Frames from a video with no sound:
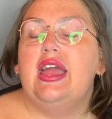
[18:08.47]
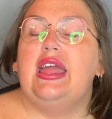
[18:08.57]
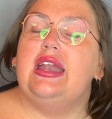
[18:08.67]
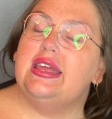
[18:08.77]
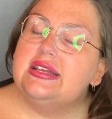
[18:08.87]

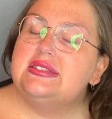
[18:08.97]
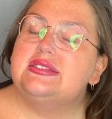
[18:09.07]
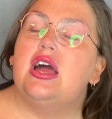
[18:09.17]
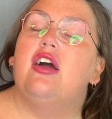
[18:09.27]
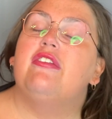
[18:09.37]
It is
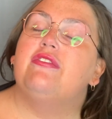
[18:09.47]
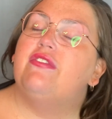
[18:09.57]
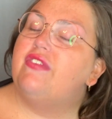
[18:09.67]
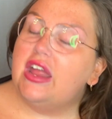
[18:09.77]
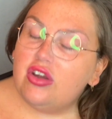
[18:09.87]

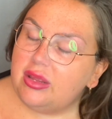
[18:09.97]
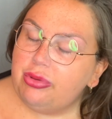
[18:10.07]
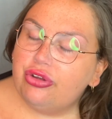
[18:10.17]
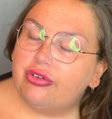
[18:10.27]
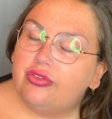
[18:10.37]
very
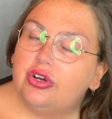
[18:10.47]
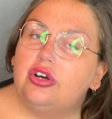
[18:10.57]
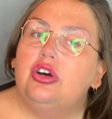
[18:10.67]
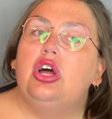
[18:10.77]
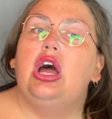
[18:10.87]

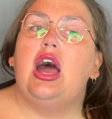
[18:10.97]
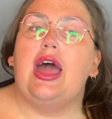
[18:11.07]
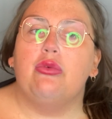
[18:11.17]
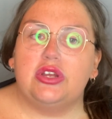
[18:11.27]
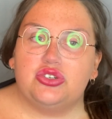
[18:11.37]
beautiful. I
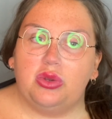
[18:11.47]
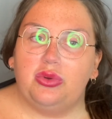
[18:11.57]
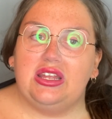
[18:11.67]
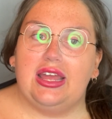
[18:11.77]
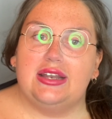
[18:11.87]
wish we
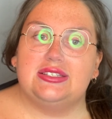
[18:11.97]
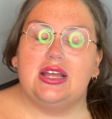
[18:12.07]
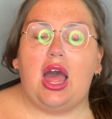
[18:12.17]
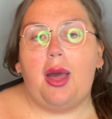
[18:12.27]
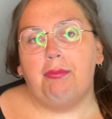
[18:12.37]
would get
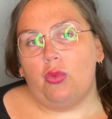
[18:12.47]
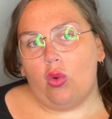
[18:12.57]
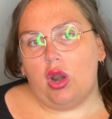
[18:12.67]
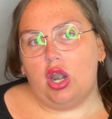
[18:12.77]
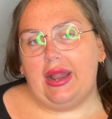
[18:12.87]

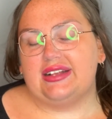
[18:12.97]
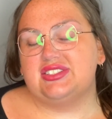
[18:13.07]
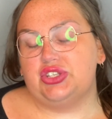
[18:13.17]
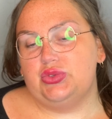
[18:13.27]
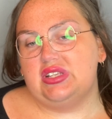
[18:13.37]
more
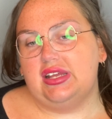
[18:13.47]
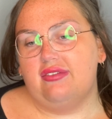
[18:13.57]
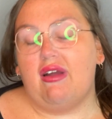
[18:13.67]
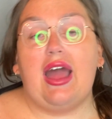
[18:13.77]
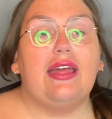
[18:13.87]
exclusive
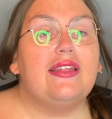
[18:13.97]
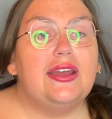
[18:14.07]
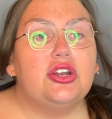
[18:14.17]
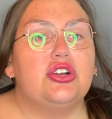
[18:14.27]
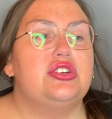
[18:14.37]

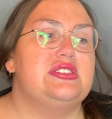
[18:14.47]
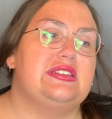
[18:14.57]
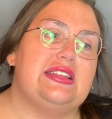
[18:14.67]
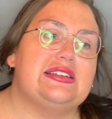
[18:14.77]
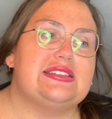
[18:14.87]
highlighters and
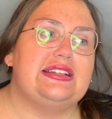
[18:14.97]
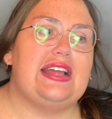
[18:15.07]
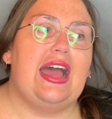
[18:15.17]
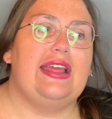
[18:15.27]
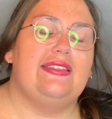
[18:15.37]
things like
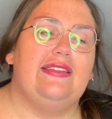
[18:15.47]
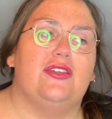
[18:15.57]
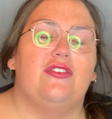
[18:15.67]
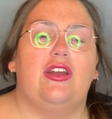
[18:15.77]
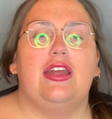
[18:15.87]
that. I think
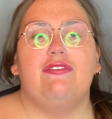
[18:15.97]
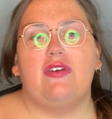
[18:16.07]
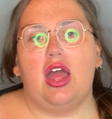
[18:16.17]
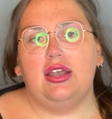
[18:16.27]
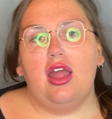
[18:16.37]
they're very
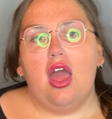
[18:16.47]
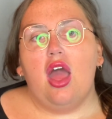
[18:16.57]
fun.